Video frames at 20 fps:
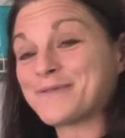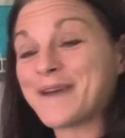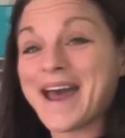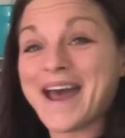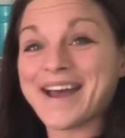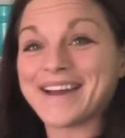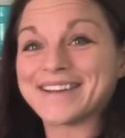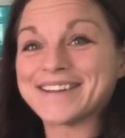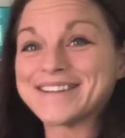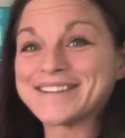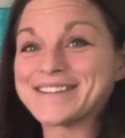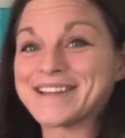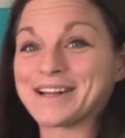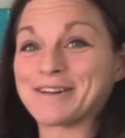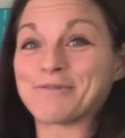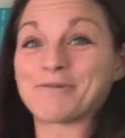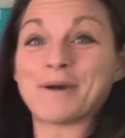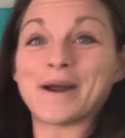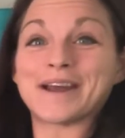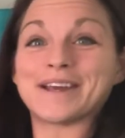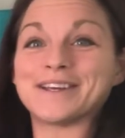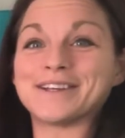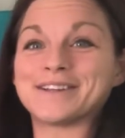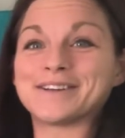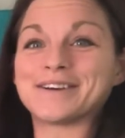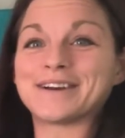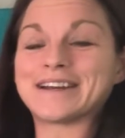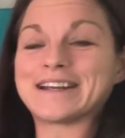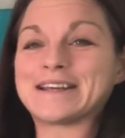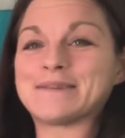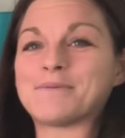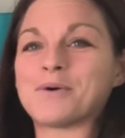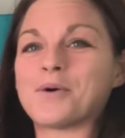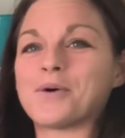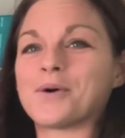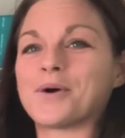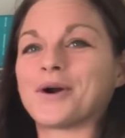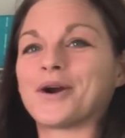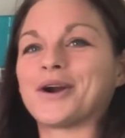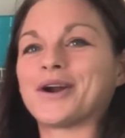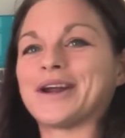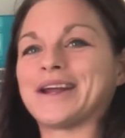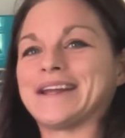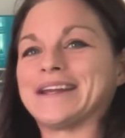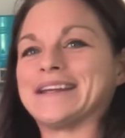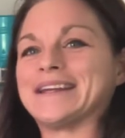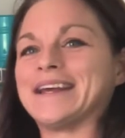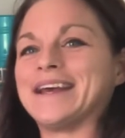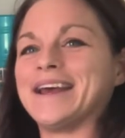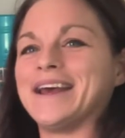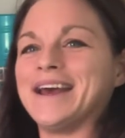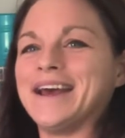fat instead of regular anymore, and